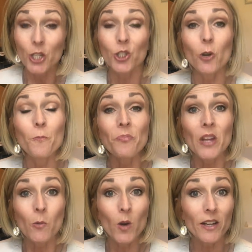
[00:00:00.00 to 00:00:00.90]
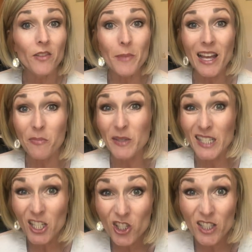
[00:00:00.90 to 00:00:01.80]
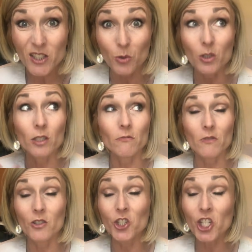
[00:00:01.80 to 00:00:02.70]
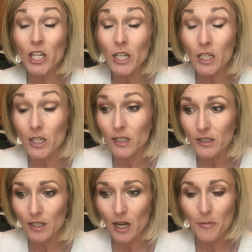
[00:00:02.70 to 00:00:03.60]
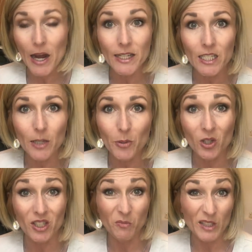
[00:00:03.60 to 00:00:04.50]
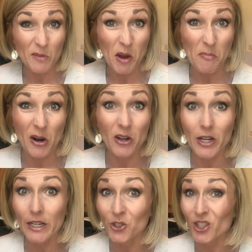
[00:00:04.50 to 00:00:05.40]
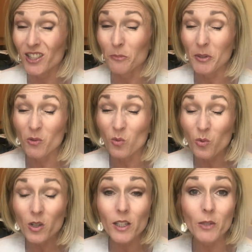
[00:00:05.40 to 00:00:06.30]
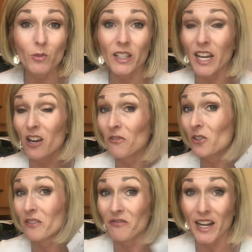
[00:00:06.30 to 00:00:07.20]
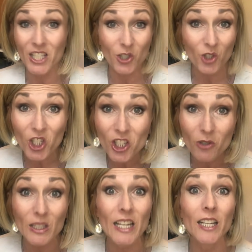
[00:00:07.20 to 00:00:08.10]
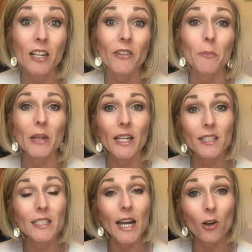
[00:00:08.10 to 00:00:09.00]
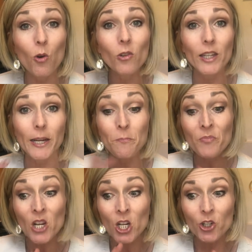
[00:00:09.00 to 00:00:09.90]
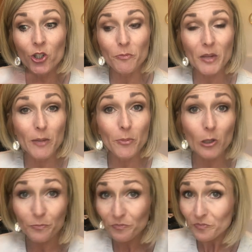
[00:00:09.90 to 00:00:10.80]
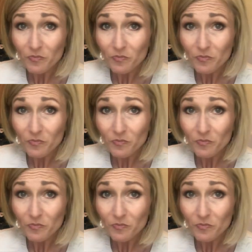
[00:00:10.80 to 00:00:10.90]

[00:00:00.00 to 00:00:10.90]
So one of the mathematicians who's a genius IT person was at my party, and she said be really, really careful. In fact, you shouldn't use any of it, because not only could people